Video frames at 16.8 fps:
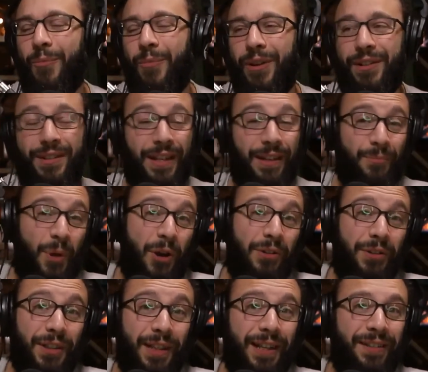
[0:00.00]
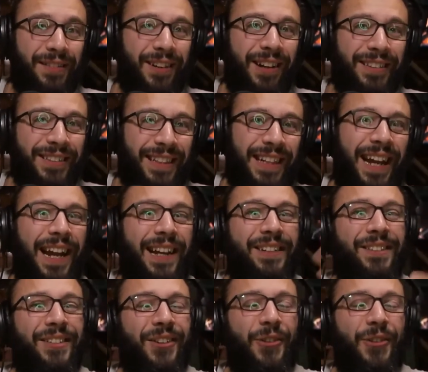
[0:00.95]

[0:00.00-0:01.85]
But apparently that's not the case. So